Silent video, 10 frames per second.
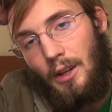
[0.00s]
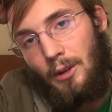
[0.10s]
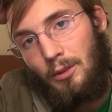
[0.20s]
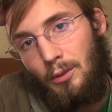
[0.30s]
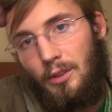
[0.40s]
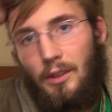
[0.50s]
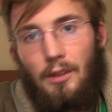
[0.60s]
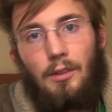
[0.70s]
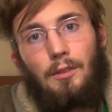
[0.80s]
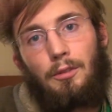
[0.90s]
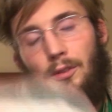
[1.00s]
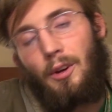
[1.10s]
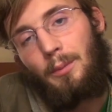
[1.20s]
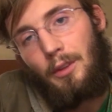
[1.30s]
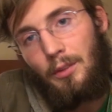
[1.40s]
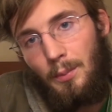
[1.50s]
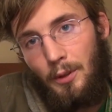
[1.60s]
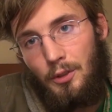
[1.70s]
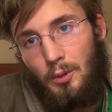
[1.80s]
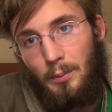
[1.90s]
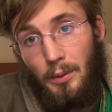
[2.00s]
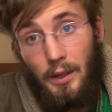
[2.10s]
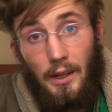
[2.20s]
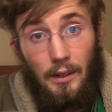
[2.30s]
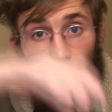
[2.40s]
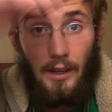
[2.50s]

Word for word: I was receiving from the spiritual plane,